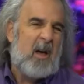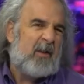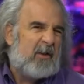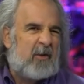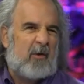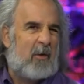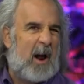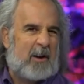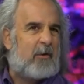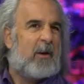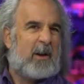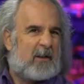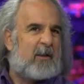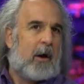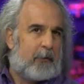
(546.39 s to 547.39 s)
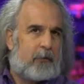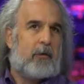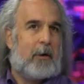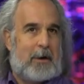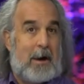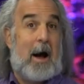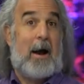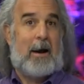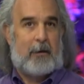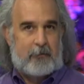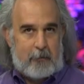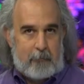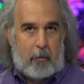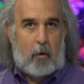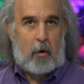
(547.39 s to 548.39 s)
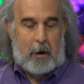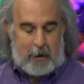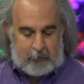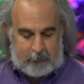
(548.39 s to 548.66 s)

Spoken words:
The directory itself is really not as important